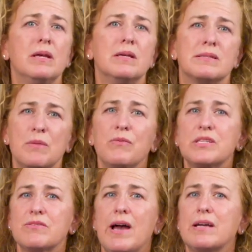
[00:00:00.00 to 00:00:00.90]
Some
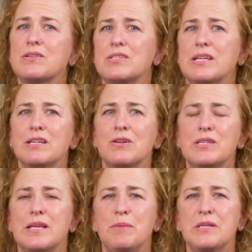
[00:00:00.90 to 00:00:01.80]
risk factors that
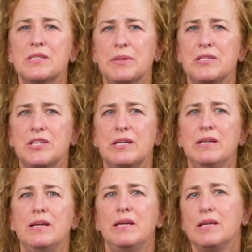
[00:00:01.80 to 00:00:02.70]
increase hip dysplasia
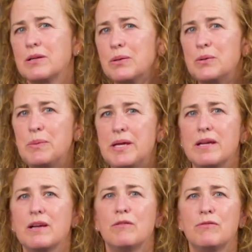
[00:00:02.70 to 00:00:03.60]
include
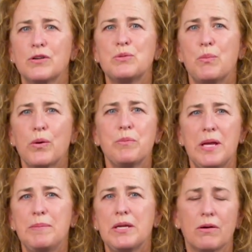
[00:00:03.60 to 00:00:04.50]
being a firstborn
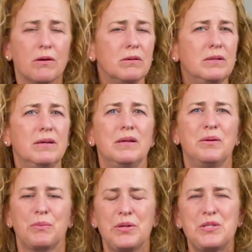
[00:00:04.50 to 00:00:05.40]
baby girl,
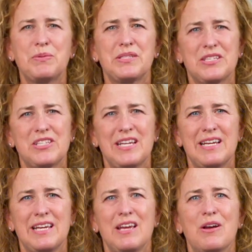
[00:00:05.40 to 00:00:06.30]
breech
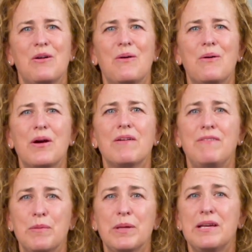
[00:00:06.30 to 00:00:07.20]
positioning, or a
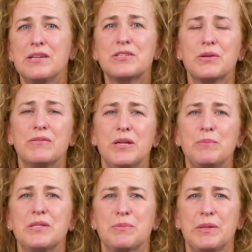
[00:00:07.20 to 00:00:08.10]
family history of
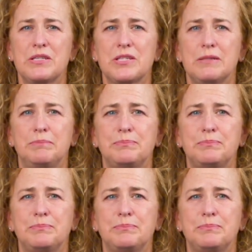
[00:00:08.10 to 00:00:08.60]
hip dysplasia.